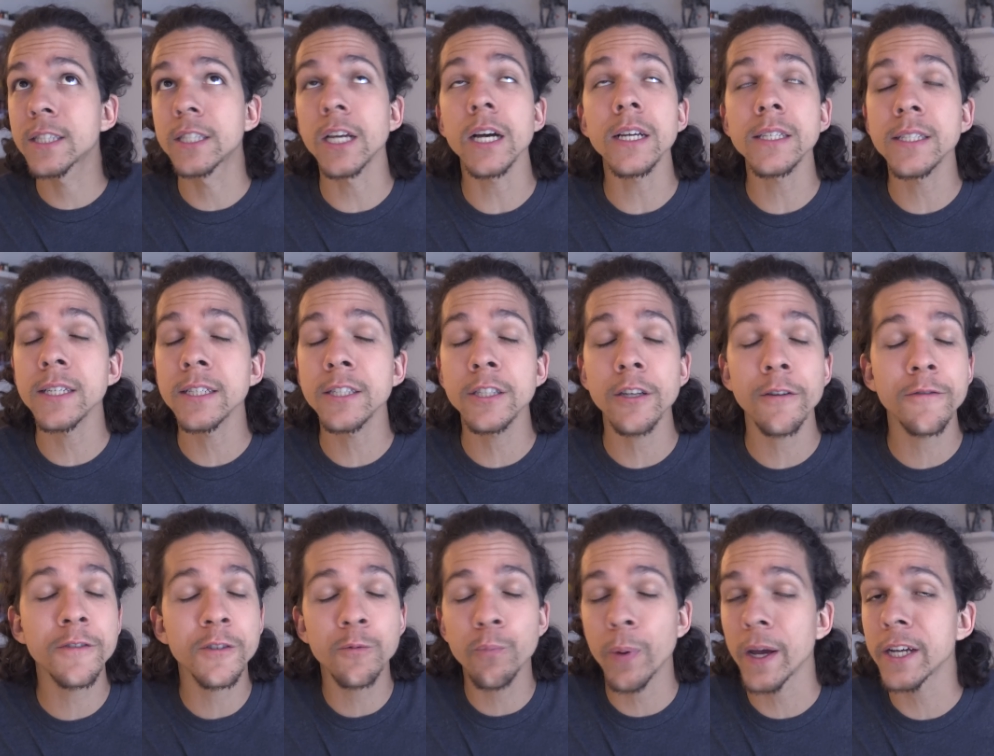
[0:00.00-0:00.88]
dozens
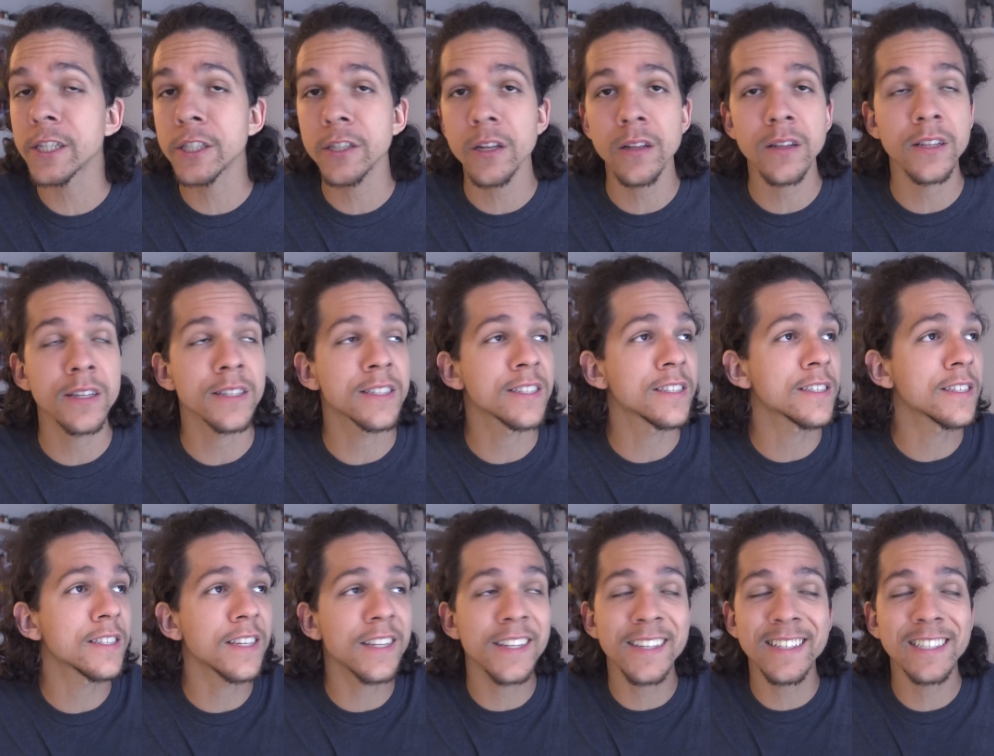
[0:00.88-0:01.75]
of
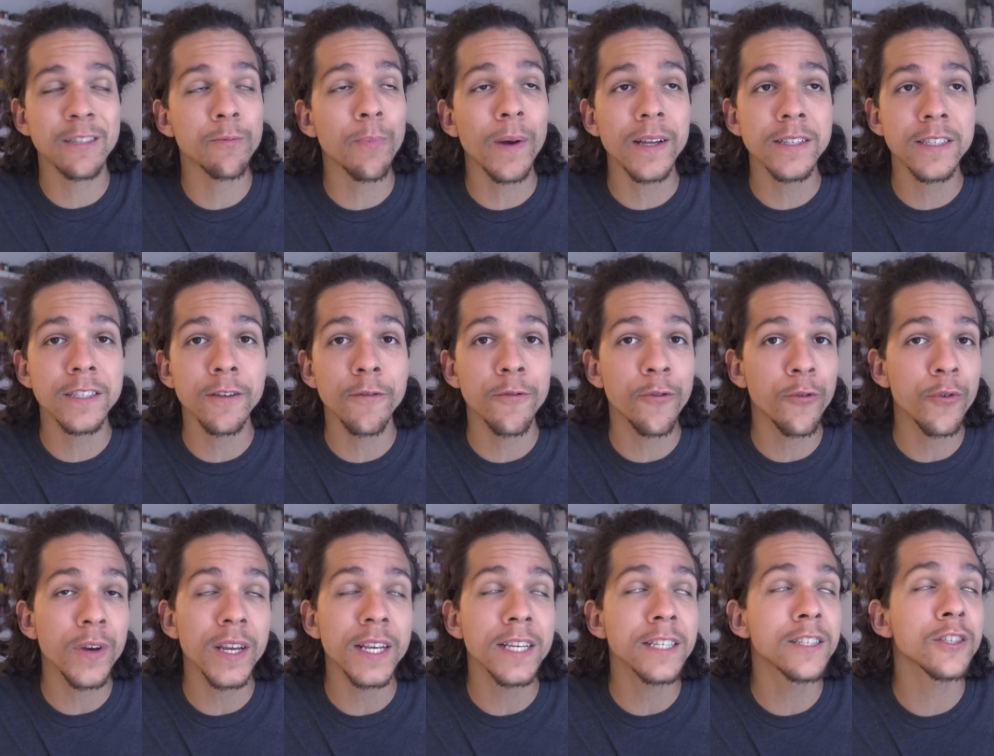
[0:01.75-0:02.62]
specialists and expensive
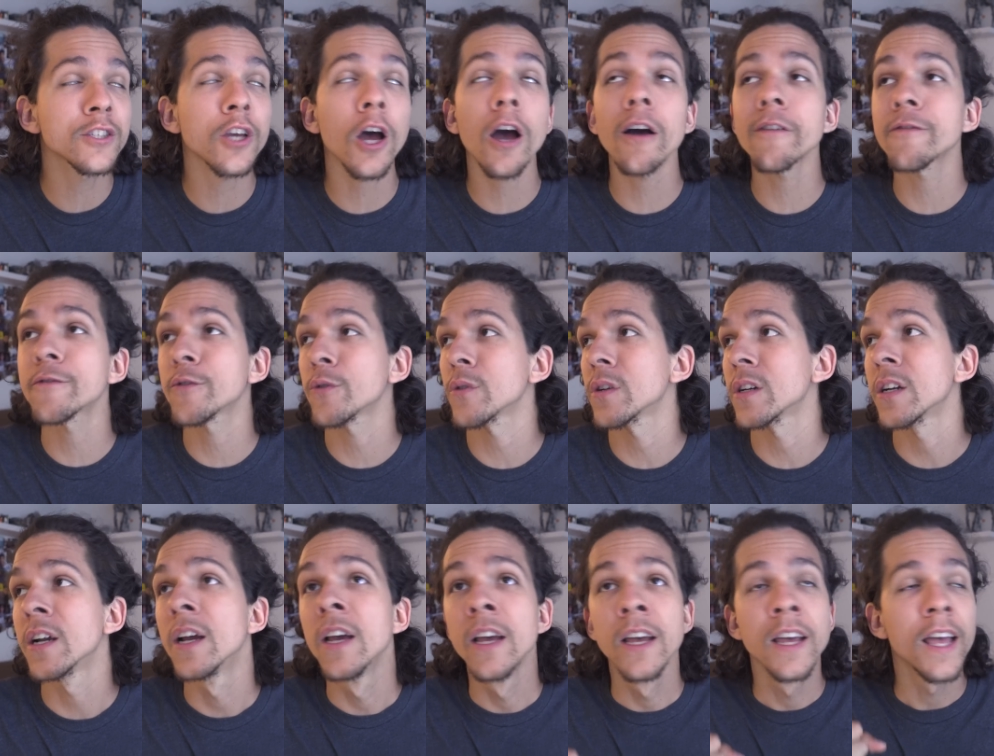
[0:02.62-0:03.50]
3D
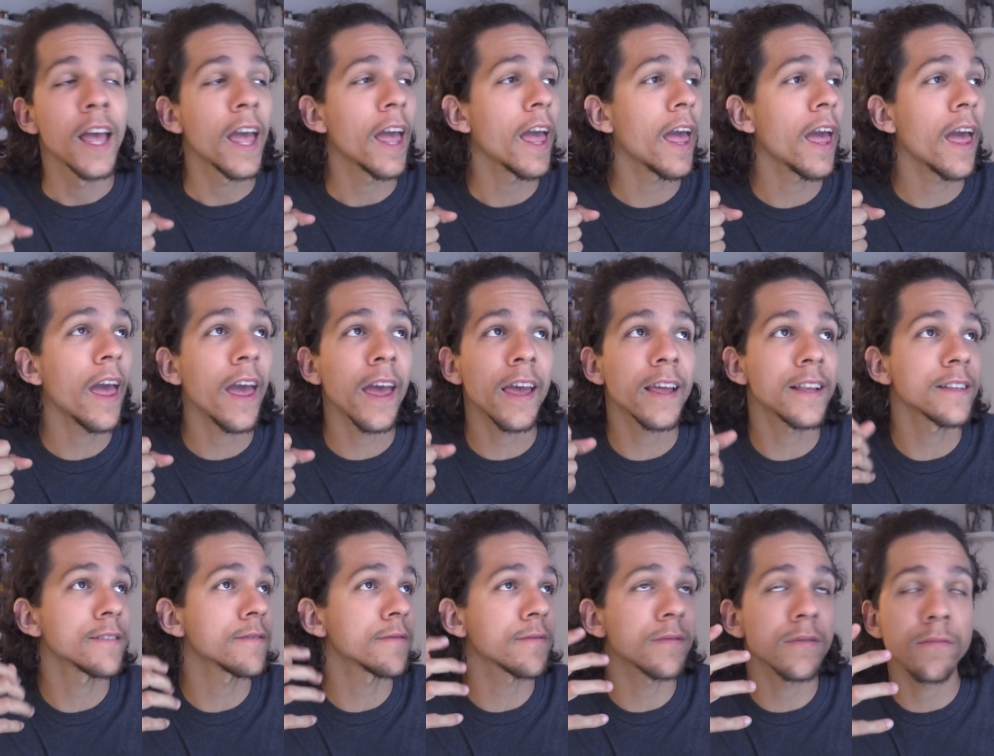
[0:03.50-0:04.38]
software
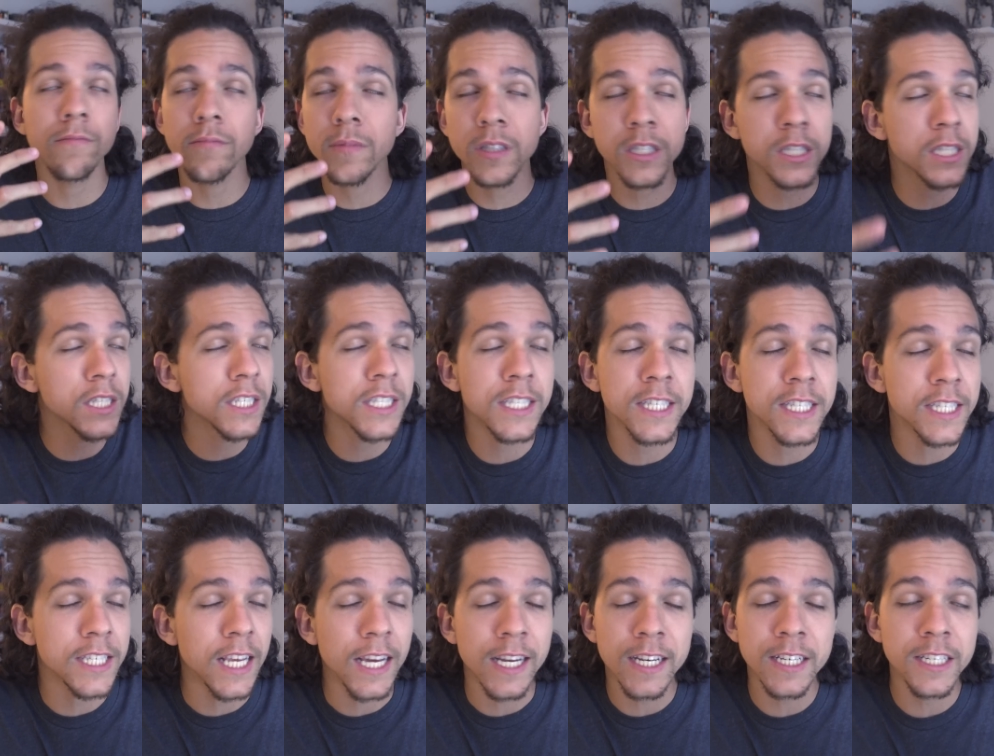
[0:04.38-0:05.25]
and
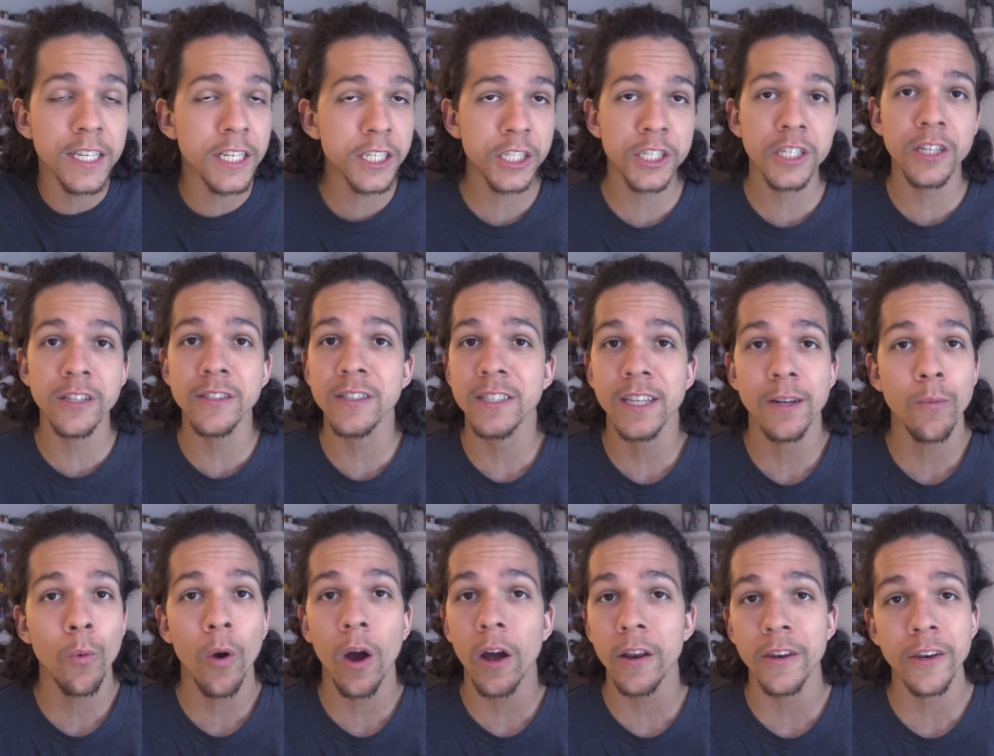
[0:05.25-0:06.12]
technicians
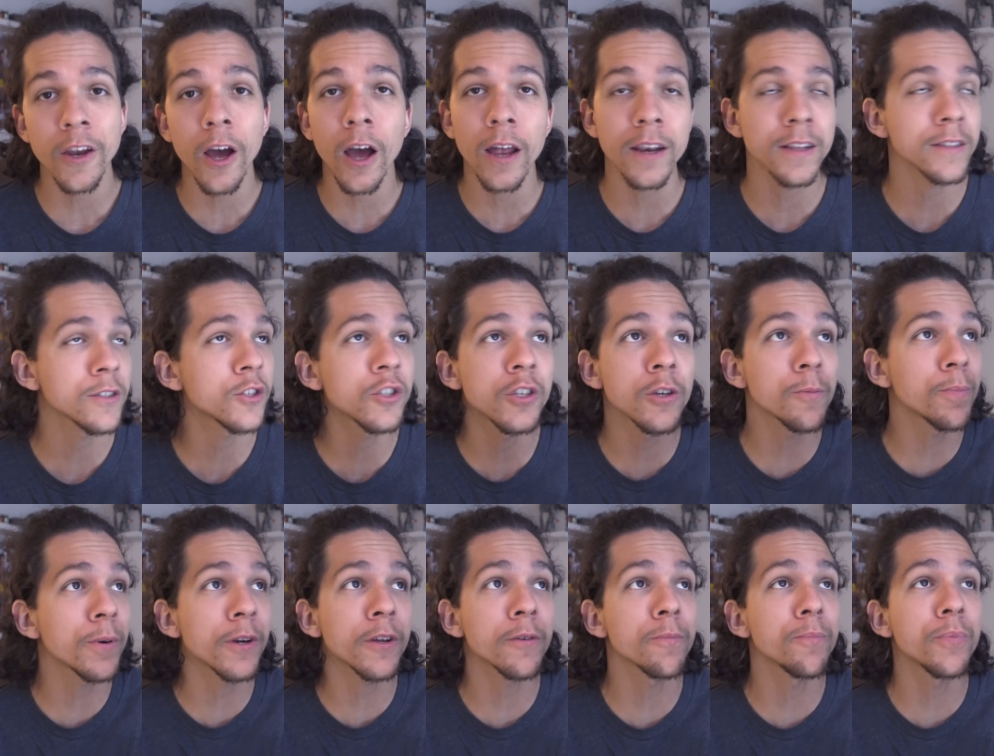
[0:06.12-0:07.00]
and whatnot and
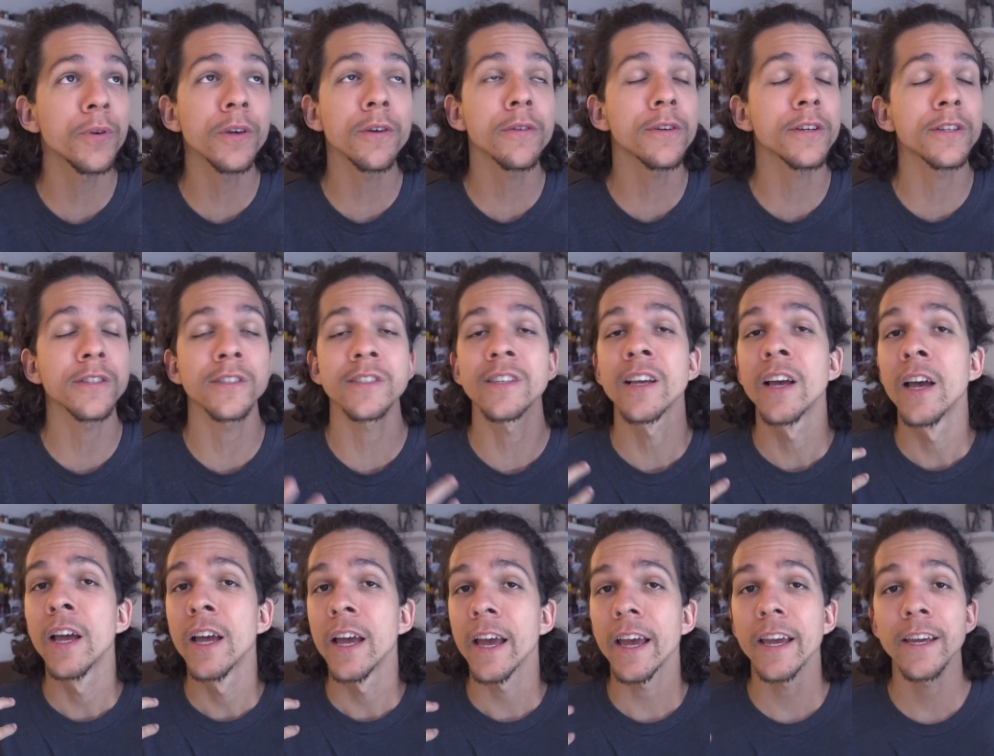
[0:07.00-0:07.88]
supercomputers
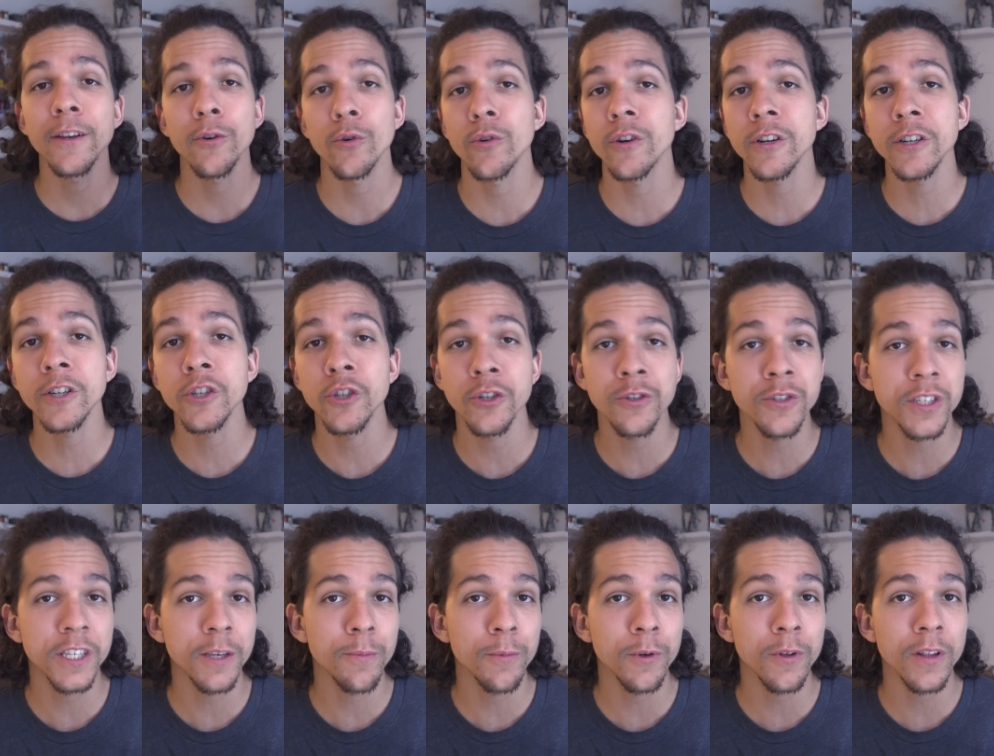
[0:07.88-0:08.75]
in order
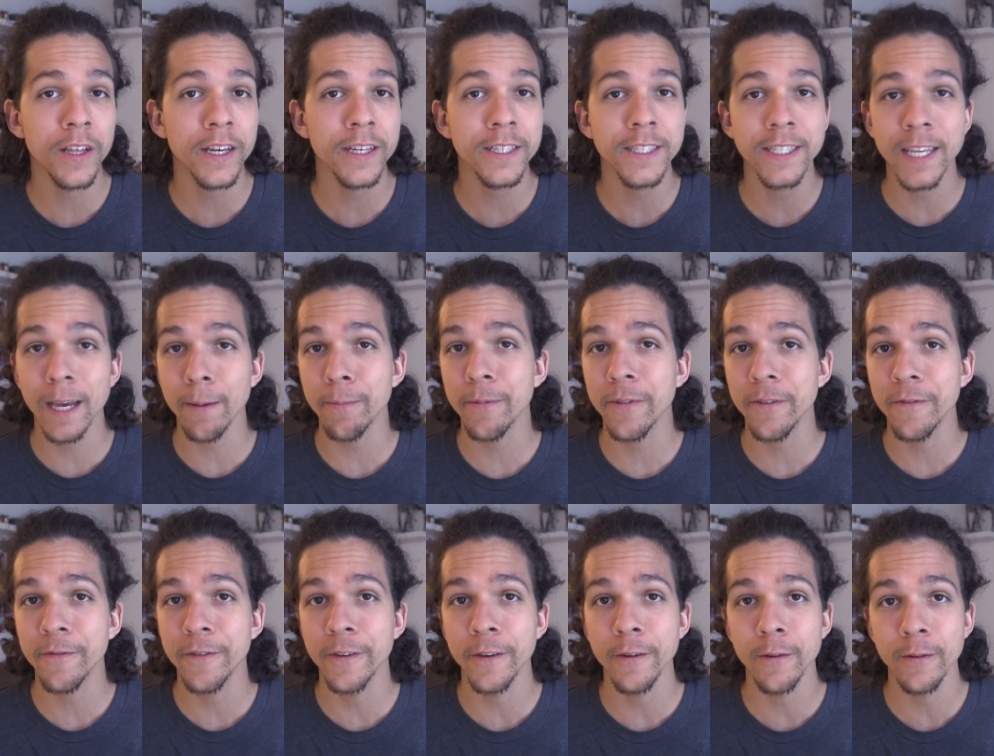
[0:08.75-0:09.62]
to simulate
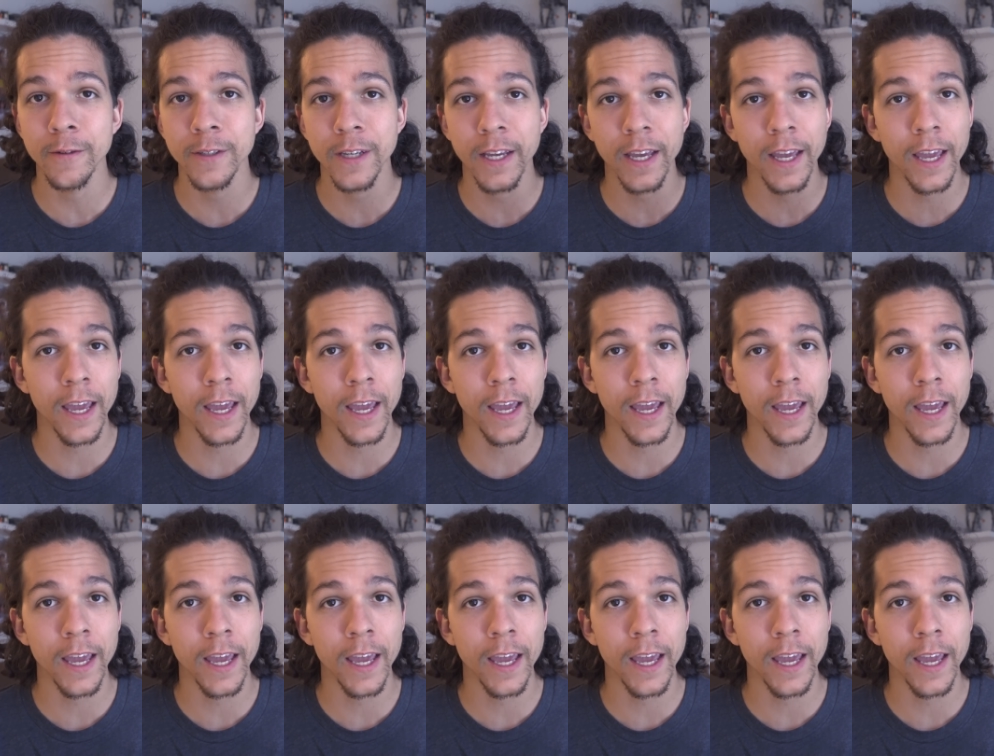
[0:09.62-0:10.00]
depth of field